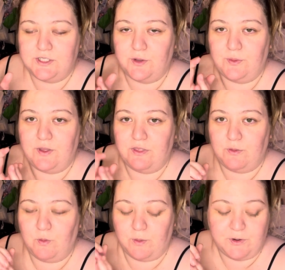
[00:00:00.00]
So
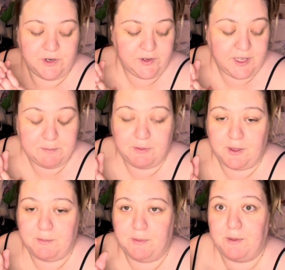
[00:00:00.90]
the warmer you keep
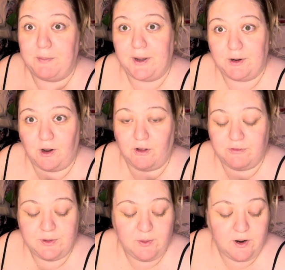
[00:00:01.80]
them, the better off
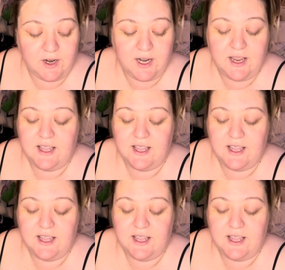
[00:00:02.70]
you are.